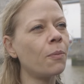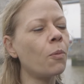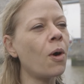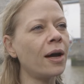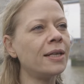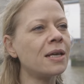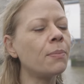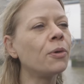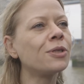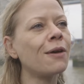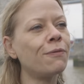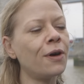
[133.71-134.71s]
wider,
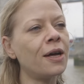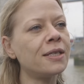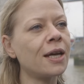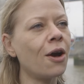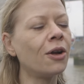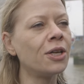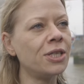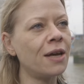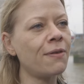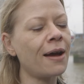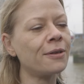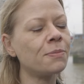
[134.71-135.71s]
more diverse ecology
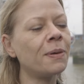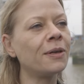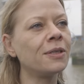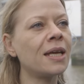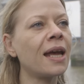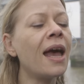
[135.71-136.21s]
of house building.